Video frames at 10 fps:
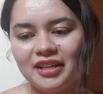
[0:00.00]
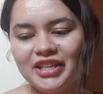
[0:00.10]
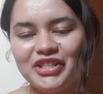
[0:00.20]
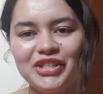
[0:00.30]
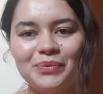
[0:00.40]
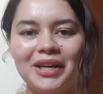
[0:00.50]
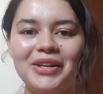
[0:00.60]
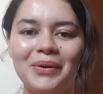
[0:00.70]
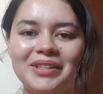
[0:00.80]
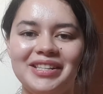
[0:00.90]
it's just what
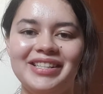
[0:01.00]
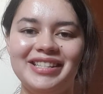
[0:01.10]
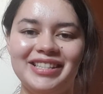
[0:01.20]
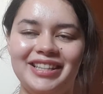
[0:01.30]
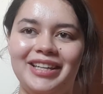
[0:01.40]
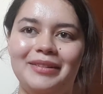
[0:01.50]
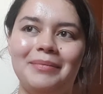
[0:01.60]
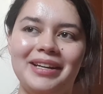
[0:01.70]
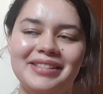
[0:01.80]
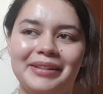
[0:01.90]
I noticed, and
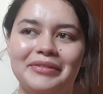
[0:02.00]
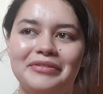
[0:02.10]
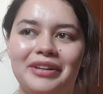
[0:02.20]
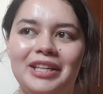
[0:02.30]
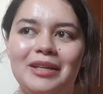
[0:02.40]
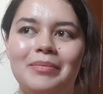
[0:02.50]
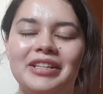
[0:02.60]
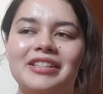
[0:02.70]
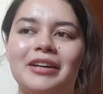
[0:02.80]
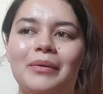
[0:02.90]
it might sound funny,
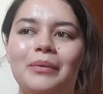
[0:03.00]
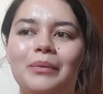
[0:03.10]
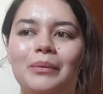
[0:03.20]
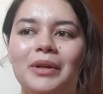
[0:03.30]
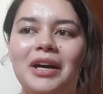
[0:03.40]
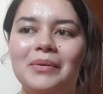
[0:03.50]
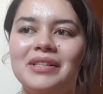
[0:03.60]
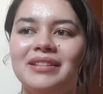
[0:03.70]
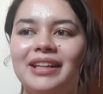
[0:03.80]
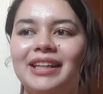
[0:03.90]
but when I
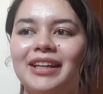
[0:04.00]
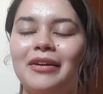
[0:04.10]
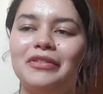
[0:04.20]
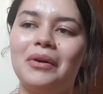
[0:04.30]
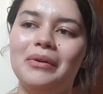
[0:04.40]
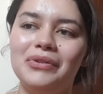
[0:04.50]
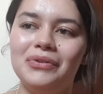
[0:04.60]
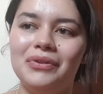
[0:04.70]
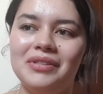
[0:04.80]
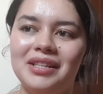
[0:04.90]
was thinking of going
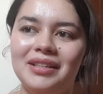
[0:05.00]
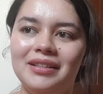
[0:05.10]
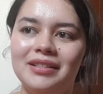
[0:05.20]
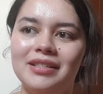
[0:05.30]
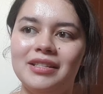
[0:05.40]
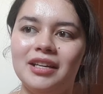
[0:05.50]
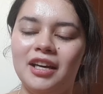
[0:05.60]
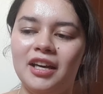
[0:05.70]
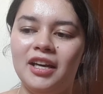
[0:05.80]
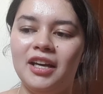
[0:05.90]
to New Zealand,
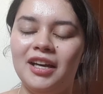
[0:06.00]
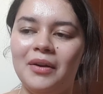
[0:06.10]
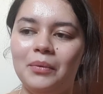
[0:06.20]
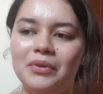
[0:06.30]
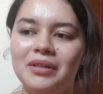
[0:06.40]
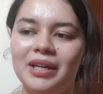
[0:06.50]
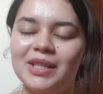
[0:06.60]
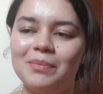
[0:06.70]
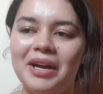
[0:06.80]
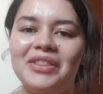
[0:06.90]
I wouldn't
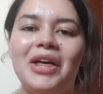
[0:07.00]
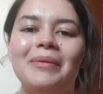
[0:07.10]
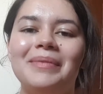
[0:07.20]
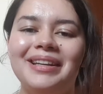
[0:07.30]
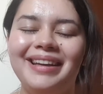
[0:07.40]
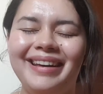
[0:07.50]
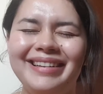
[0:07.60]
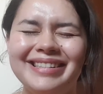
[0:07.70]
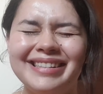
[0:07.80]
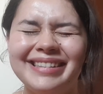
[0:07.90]
expect that many
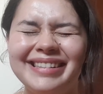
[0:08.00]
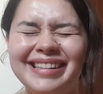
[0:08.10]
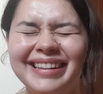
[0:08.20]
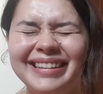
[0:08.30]
Asians.